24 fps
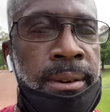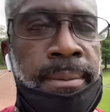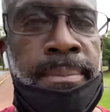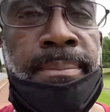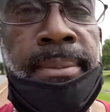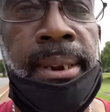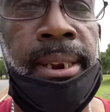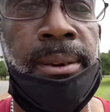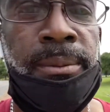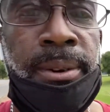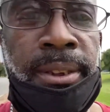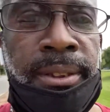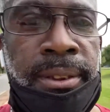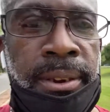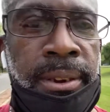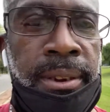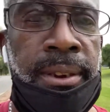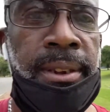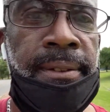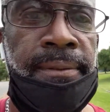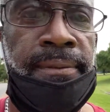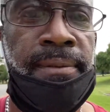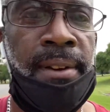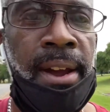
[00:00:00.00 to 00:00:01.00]
but it wasn't a
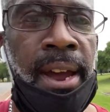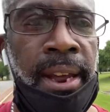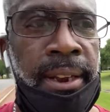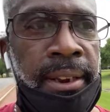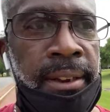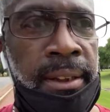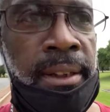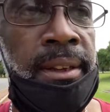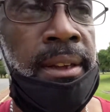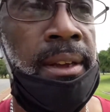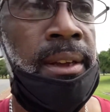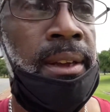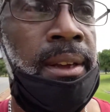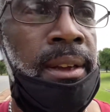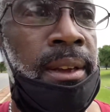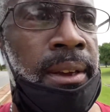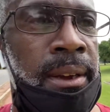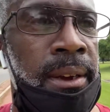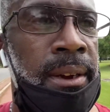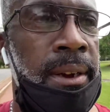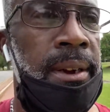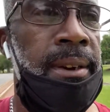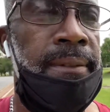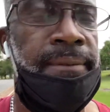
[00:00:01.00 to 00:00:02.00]
Good Friday
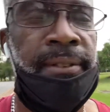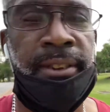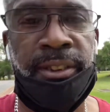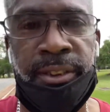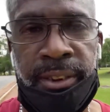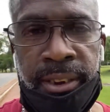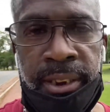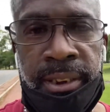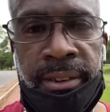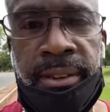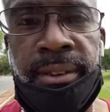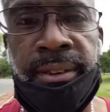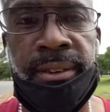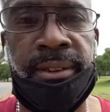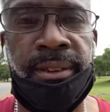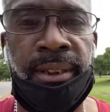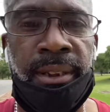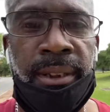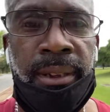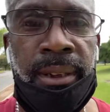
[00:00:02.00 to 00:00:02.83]
uh, for Jesus